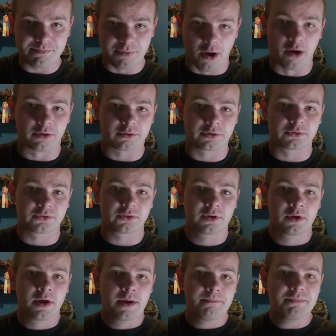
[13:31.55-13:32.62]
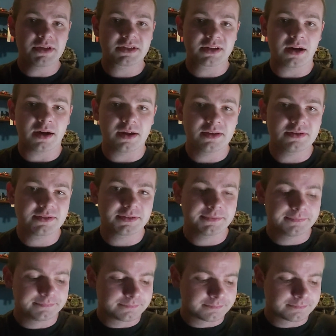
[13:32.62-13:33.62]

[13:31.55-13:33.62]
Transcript: bonkers because